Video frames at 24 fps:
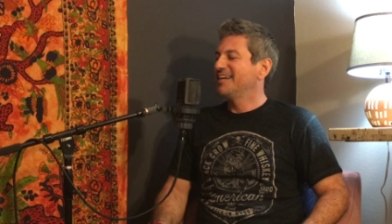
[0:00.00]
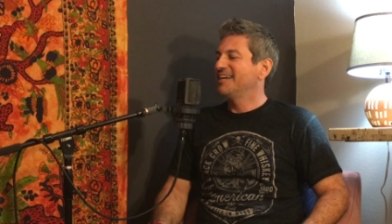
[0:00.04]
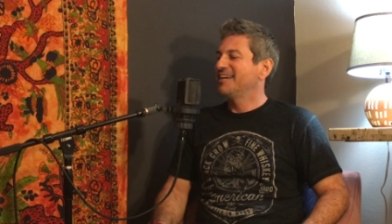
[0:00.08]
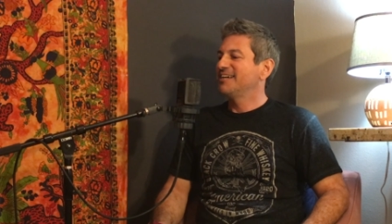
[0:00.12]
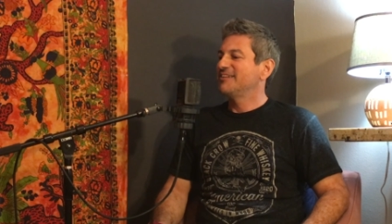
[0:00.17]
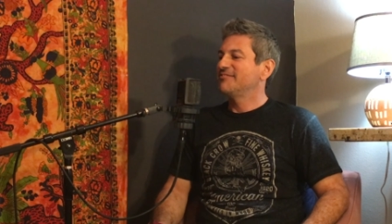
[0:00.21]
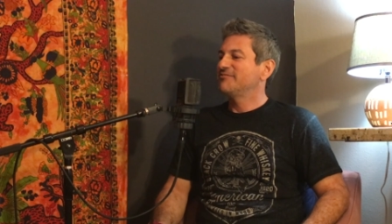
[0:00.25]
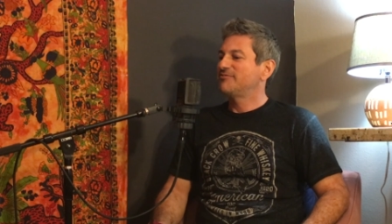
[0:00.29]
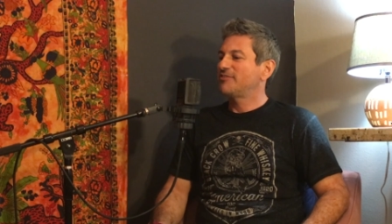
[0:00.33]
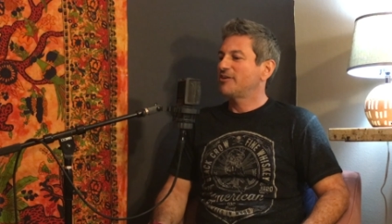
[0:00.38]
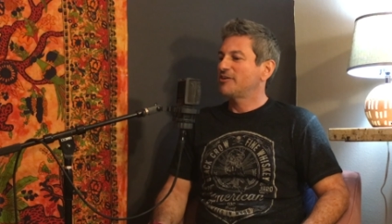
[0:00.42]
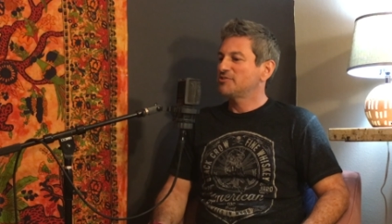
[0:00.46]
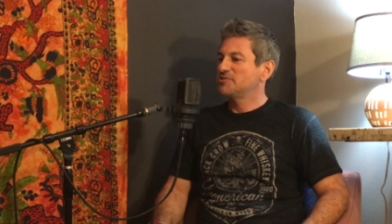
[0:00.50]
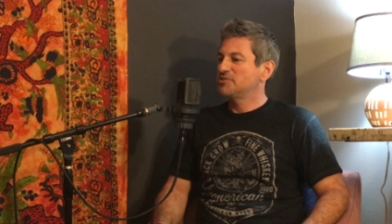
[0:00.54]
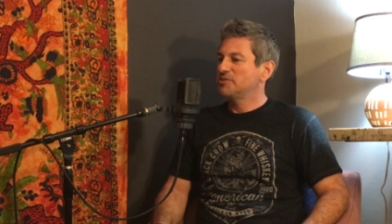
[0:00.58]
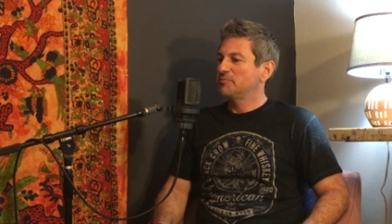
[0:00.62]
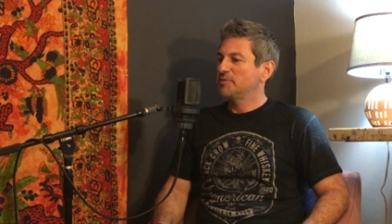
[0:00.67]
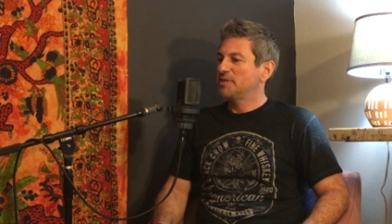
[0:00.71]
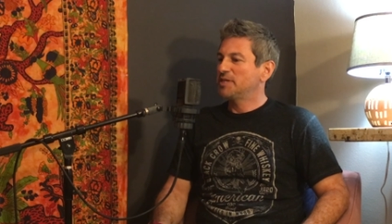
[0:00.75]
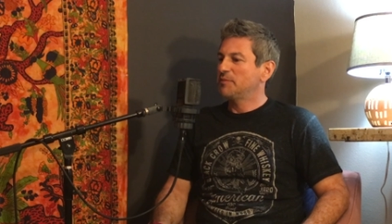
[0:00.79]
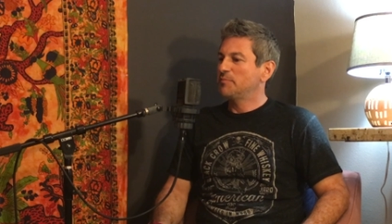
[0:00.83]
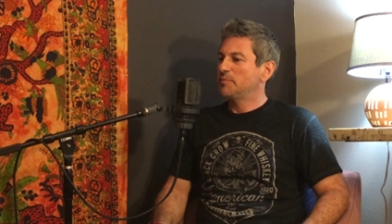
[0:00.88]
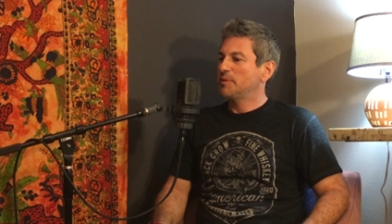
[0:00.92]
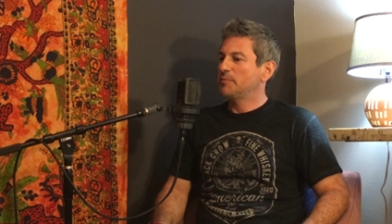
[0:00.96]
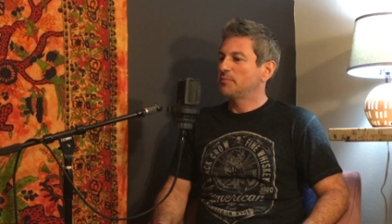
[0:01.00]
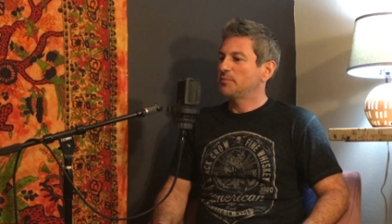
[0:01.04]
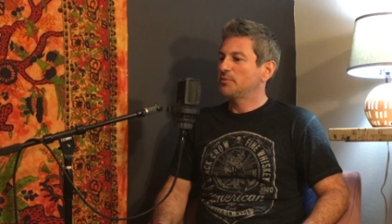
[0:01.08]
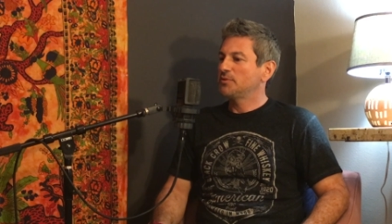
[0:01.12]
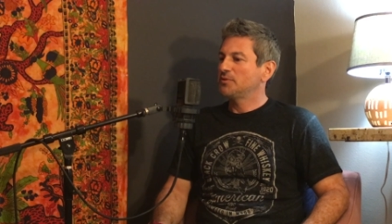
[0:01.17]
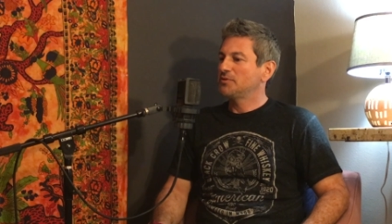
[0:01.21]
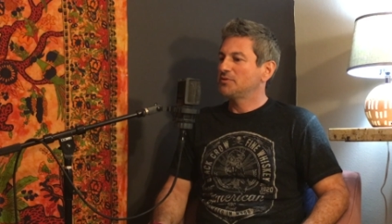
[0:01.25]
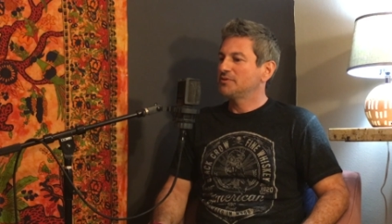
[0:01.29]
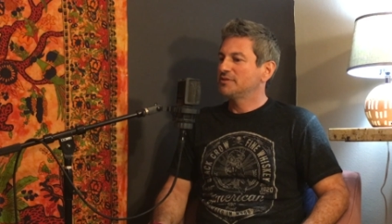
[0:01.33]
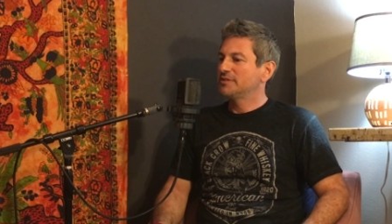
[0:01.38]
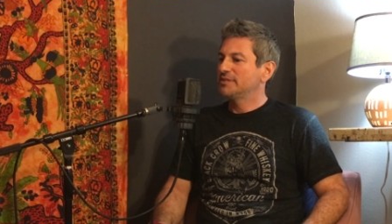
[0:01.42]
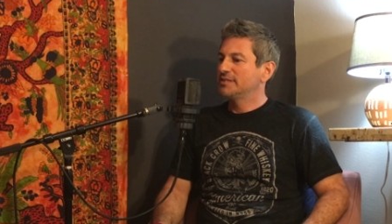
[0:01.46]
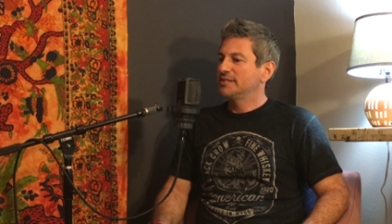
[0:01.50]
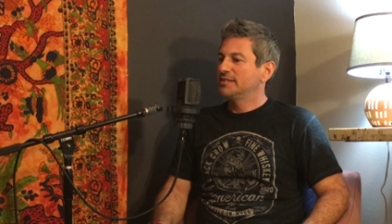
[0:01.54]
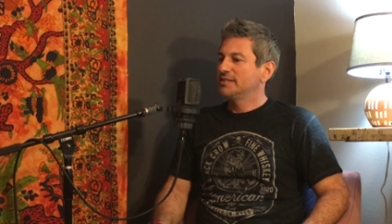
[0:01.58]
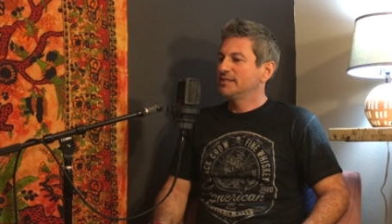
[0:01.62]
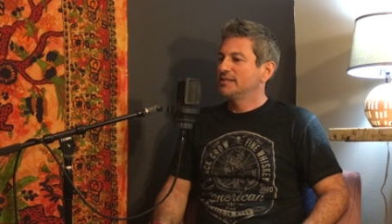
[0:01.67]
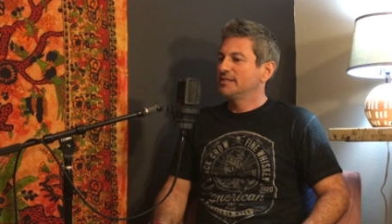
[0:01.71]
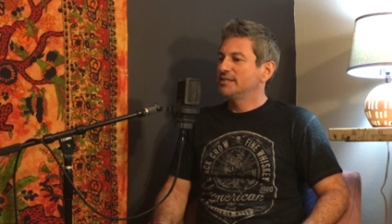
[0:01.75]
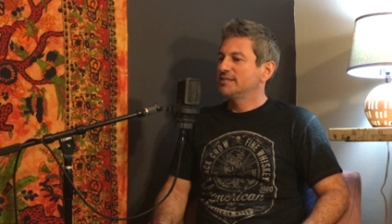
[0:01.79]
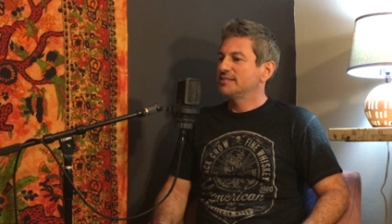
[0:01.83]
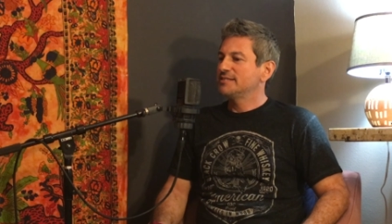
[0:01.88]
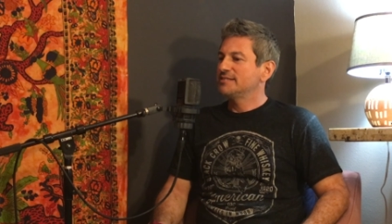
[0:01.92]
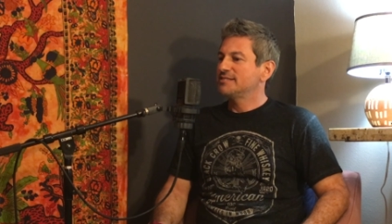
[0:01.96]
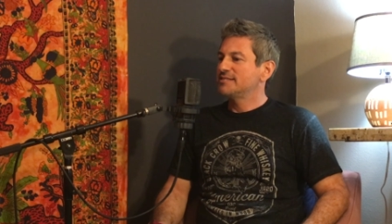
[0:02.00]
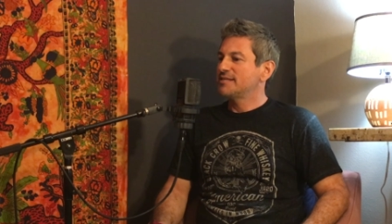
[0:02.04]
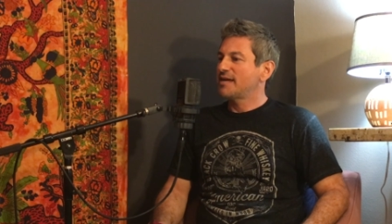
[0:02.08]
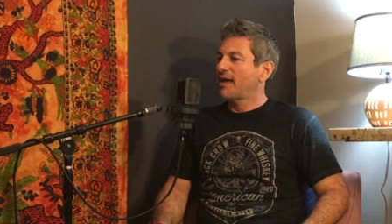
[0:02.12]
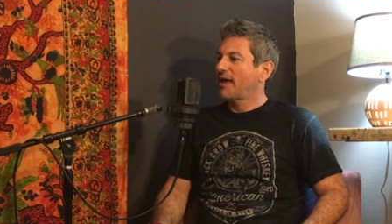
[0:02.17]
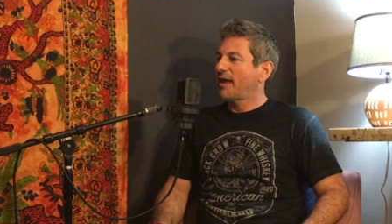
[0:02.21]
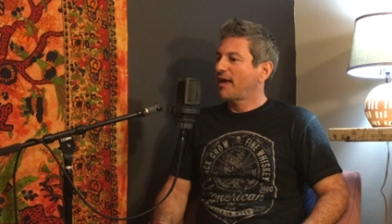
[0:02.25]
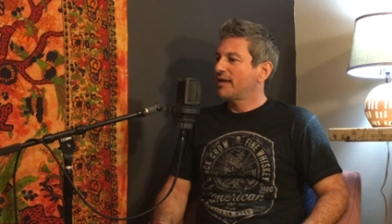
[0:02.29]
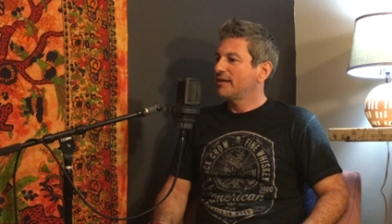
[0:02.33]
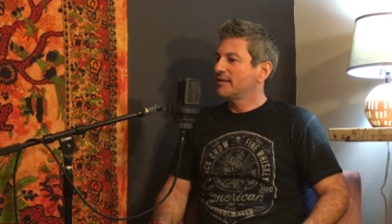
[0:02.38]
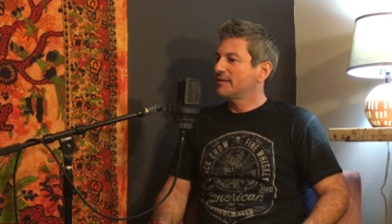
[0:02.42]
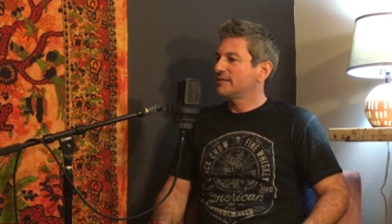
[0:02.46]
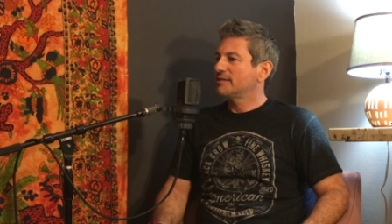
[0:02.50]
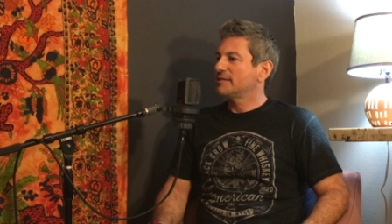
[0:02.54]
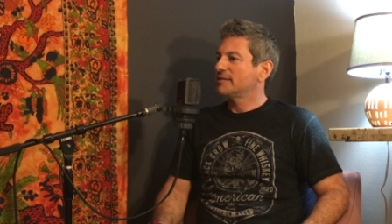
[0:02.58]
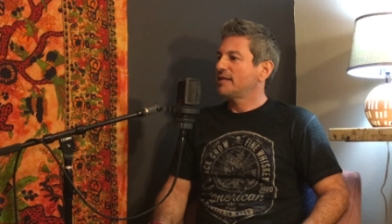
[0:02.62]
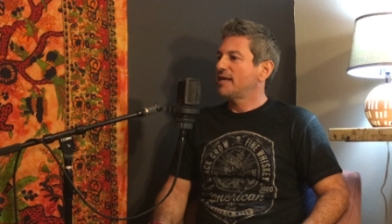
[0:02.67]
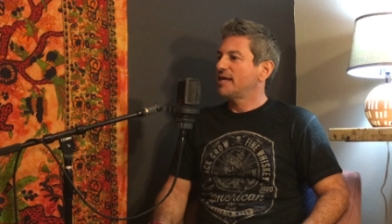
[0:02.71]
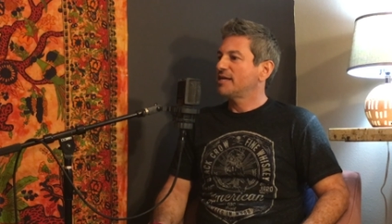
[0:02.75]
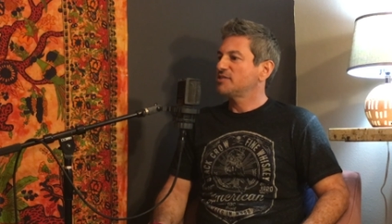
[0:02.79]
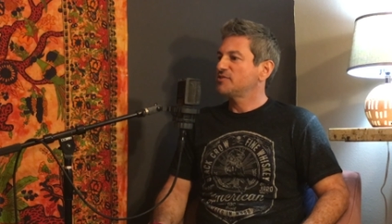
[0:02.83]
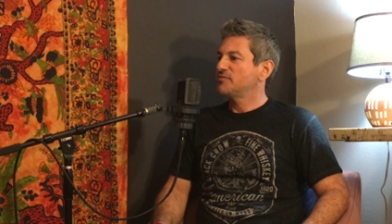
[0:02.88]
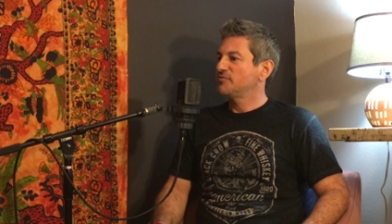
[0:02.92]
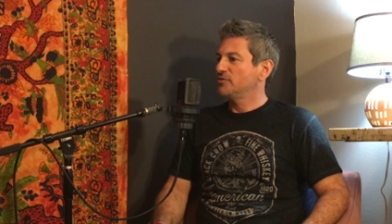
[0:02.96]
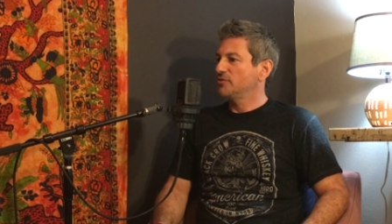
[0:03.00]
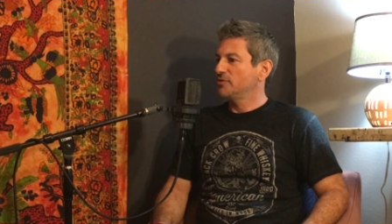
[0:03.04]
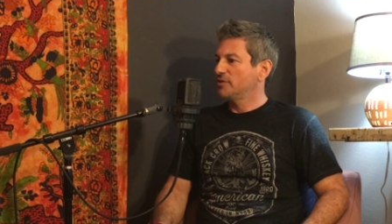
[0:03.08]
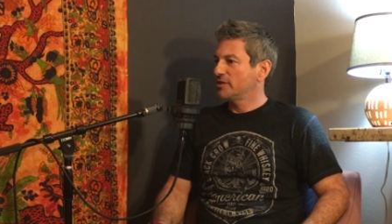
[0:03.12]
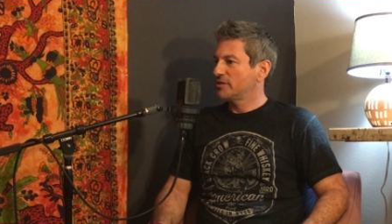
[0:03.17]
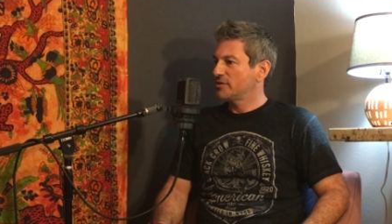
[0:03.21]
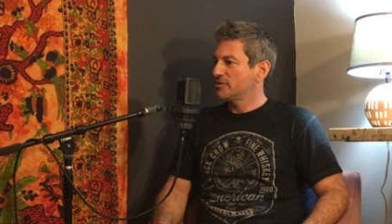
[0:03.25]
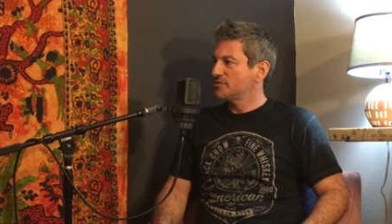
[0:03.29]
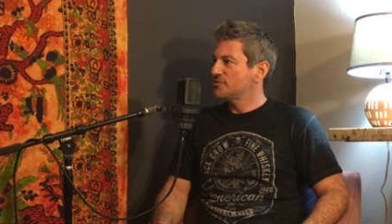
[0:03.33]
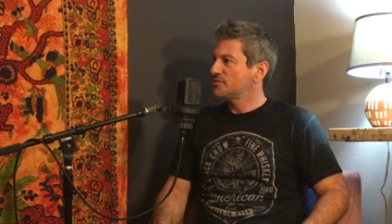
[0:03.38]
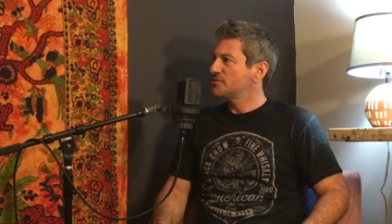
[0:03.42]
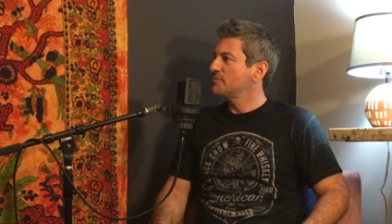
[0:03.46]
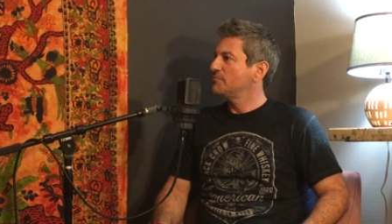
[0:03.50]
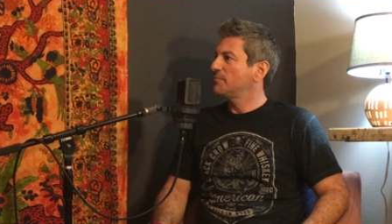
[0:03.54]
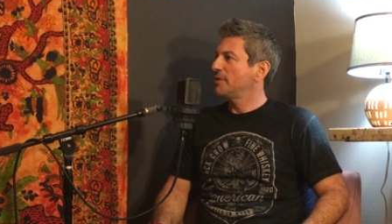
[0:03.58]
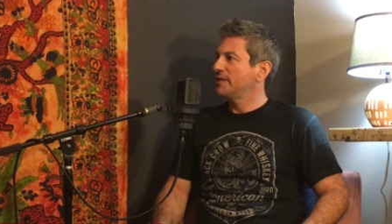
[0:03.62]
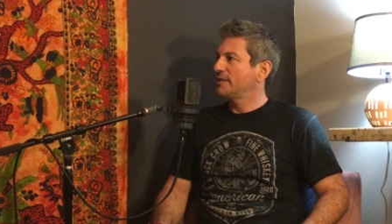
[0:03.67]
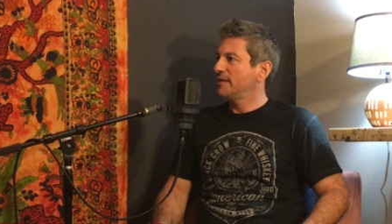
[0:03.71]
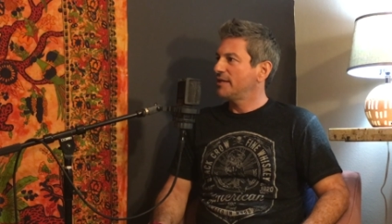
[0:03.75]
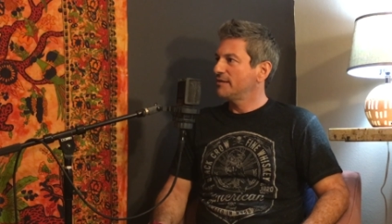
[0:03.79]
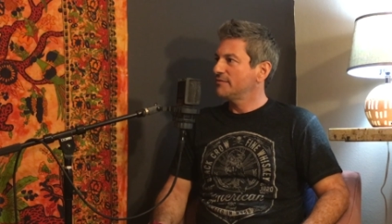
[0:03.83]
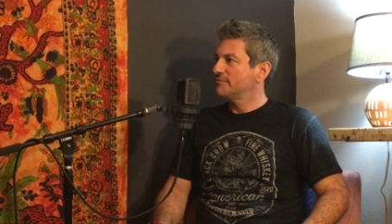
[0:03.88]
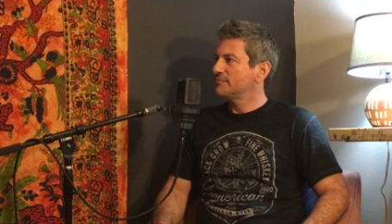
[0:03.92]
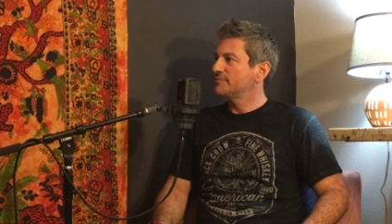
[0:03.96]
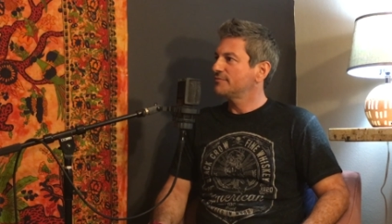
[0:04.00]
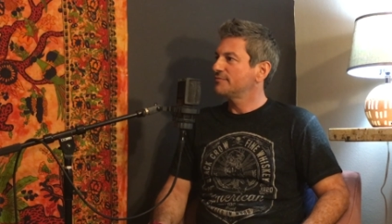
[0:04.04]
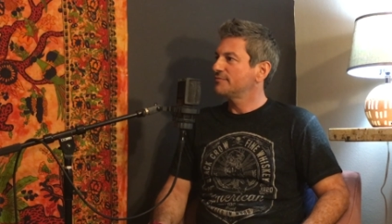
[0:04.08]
Far too many people died in the last few years in my life.